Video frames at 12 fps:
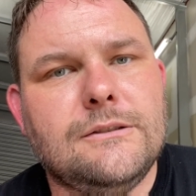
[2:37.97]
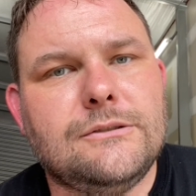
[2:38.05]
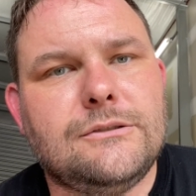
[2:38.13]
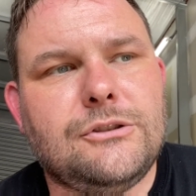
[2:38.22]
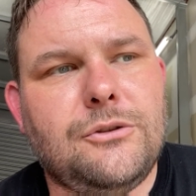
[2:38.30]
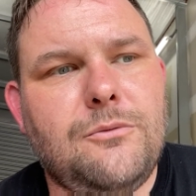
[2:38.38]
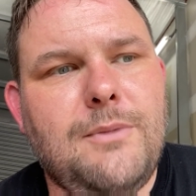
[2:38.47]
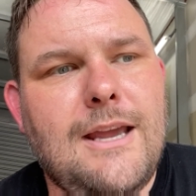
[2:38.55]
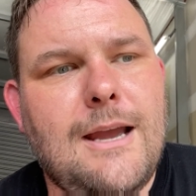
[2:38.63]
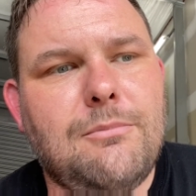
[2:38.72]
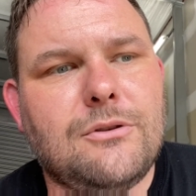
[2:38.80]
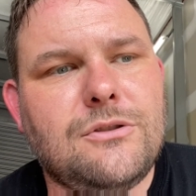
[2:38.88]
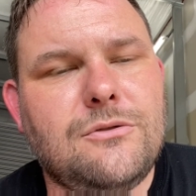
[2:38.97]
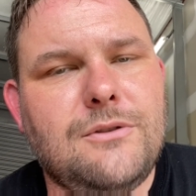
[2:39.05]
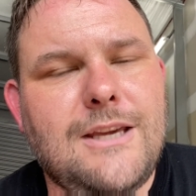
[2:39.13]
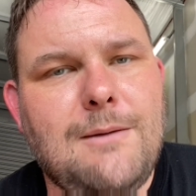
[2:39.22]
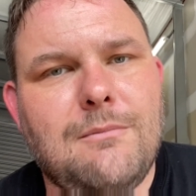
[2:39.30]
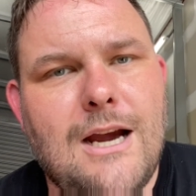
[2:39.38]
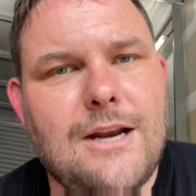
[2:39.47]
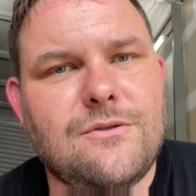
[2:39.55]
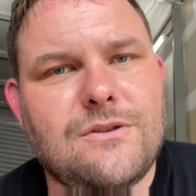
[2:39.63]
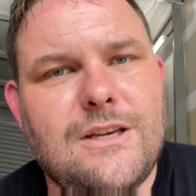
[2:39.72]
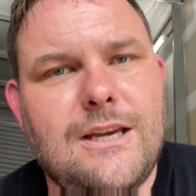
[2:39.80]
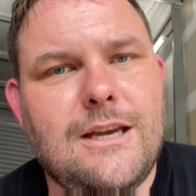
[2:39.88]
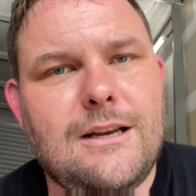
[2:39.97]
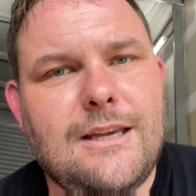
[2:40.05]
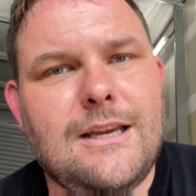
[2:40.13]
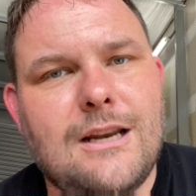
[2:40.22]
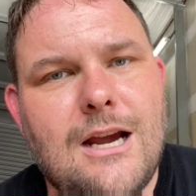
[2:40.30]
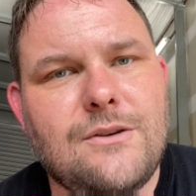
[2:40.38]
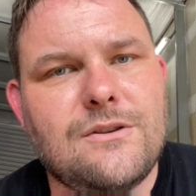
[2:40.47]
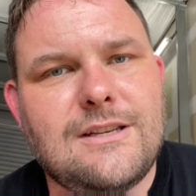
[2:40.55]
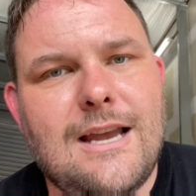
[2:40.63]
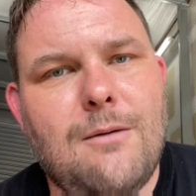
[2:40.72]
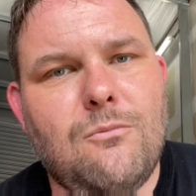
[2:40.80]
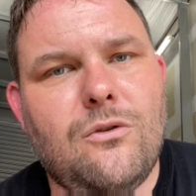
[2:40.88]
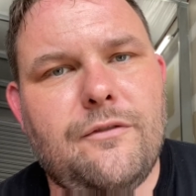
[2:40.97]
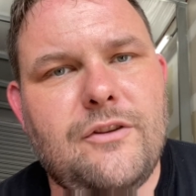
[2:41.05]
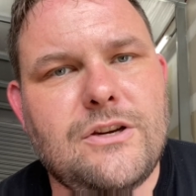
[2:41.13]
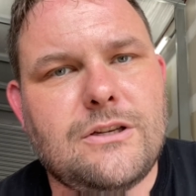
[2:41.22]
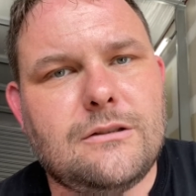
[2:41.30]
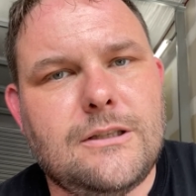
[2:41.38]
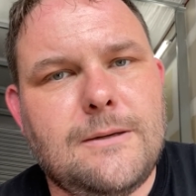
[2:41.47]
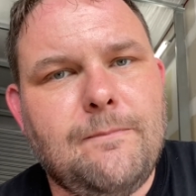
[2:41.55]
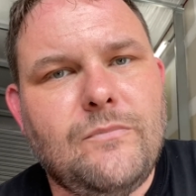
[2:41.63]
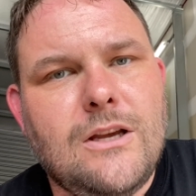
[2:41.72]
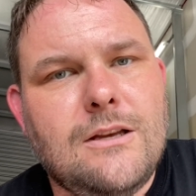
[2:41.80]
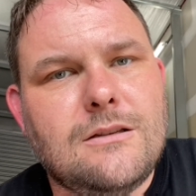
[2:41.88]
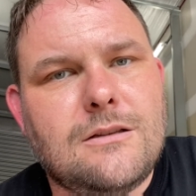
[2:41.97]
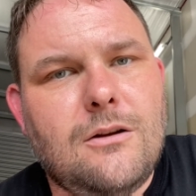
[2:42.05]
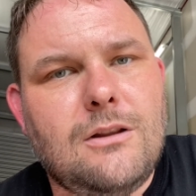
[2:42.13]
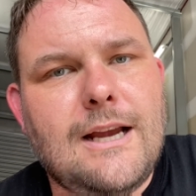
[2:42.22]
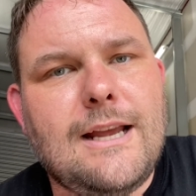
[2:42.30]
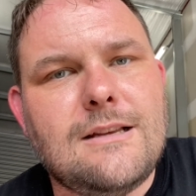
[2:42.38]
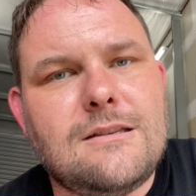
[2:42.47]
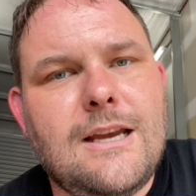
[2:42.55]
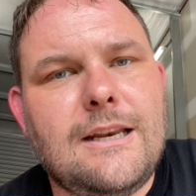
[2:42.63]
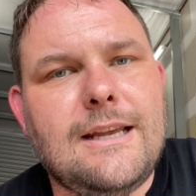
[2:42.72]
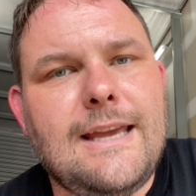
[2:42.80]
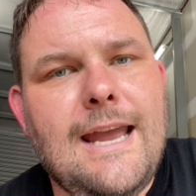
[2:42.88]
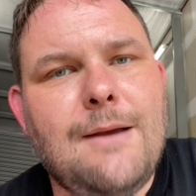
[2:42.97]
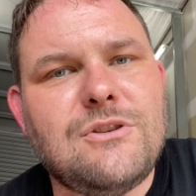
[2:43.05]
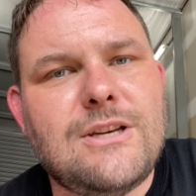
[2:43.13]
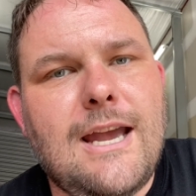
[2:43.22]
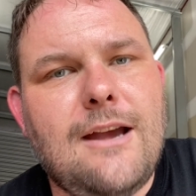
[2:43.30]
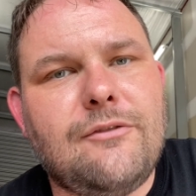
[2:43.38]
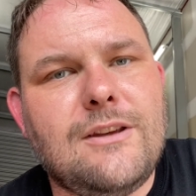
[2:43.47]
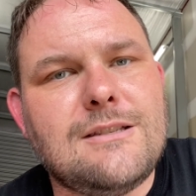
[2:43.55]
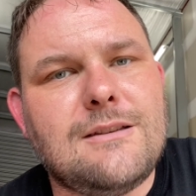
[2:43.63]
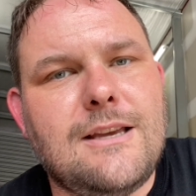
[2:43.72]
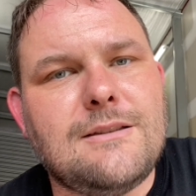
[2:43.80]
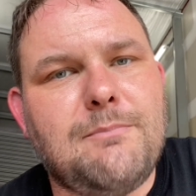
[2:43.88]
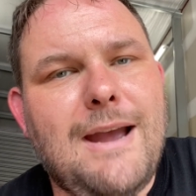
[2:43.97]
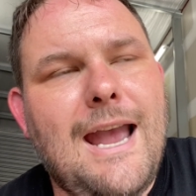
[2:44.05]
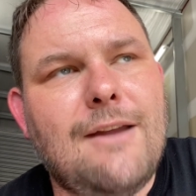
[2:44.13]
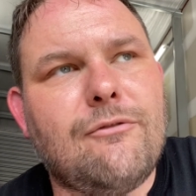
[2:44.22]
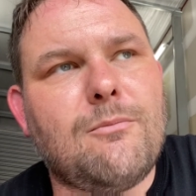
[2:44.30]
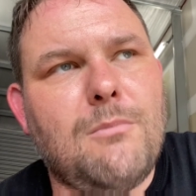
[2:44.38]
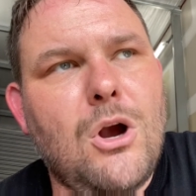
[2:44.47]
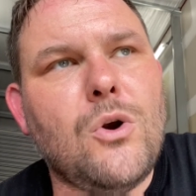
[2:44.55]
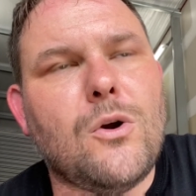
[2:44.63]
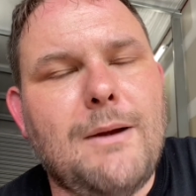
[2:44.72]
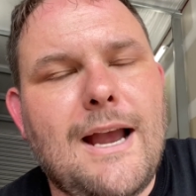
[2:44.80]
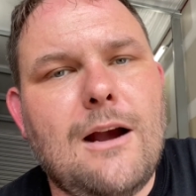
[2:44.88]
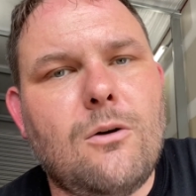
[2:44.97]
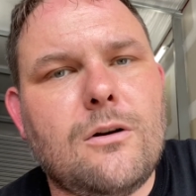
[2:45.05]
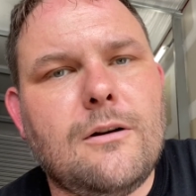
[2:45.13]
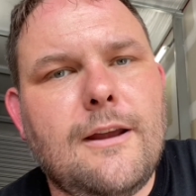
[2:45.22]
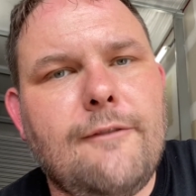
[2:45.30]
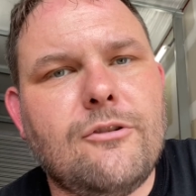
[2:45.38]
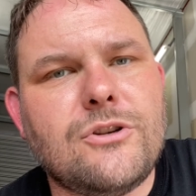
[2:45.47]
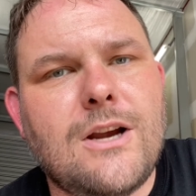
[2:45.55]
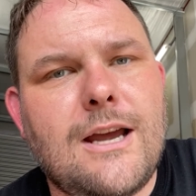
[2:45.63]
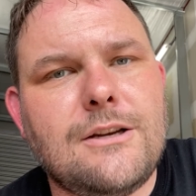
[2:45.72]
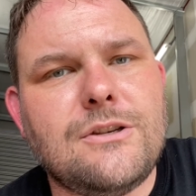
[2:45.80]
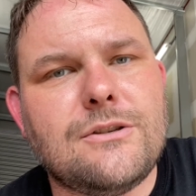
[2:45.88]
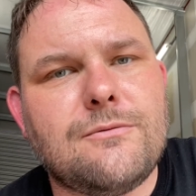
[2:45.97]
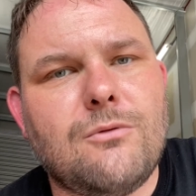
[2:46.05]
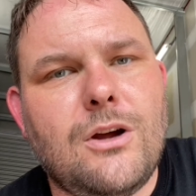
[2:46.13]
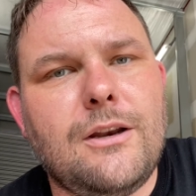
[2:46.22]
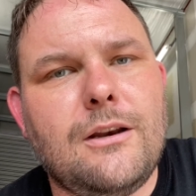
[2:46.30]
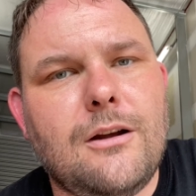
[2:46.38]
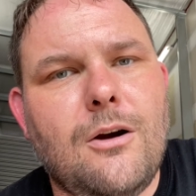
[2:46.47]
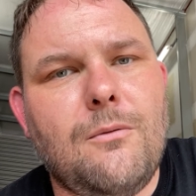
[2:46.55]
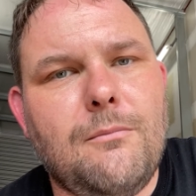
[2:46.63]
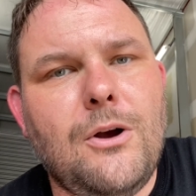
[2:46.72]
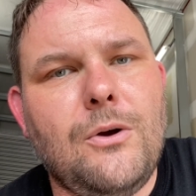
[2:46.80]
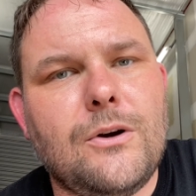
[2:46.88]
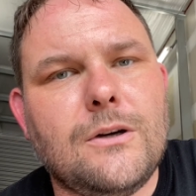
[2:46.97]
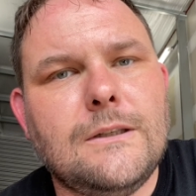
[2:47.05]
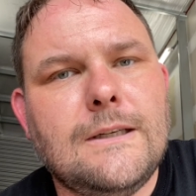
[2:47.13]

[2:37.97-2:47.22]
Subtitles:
to be able to keep nitrous in, get nitrous out more efficiently. So like I said, the camshaft is bad for motor power if you're trying to just run on motor,